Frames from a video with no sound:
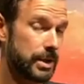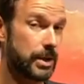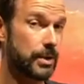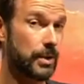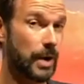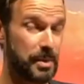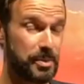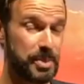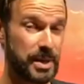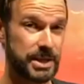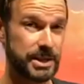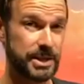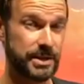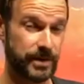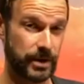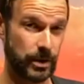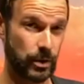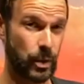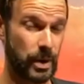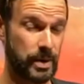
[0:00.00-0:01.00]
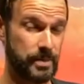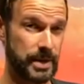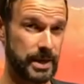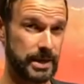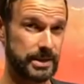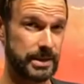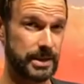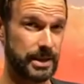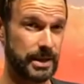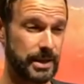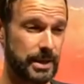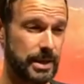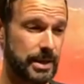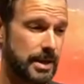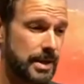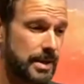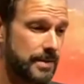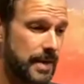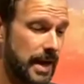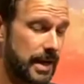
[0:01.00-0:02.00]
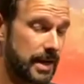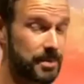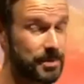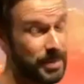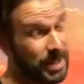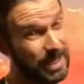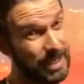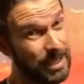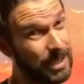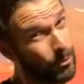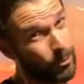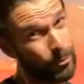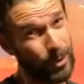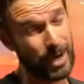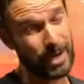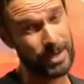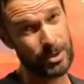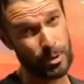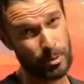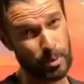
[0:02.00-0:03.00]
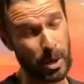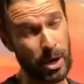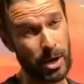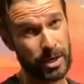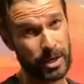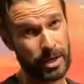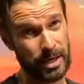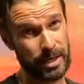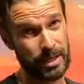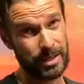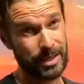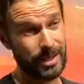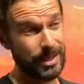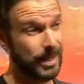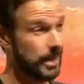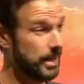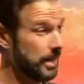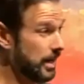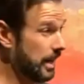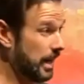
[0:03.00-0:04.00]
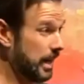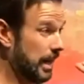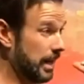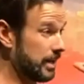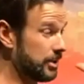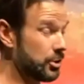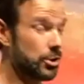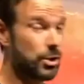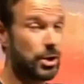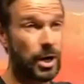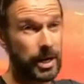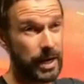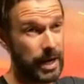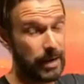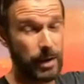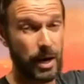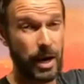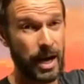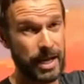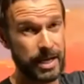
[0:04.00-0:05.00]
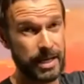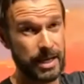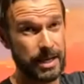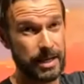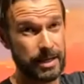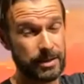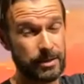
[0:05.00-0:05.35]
great piece of equipment that can be right in your pocket and you're caught out hiking.